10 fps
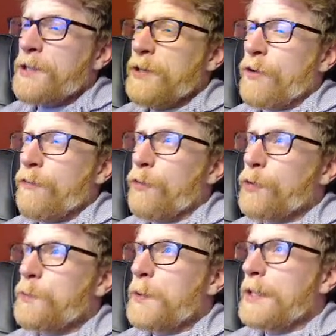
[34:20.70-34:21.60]
go full
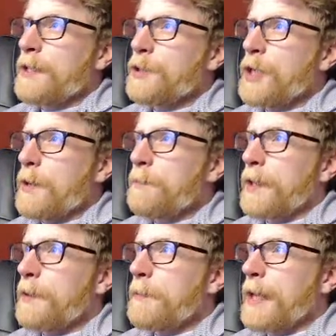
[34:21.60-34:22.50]
speed and jump
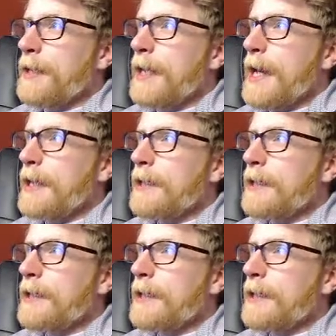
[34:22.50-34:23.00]
like a maniac.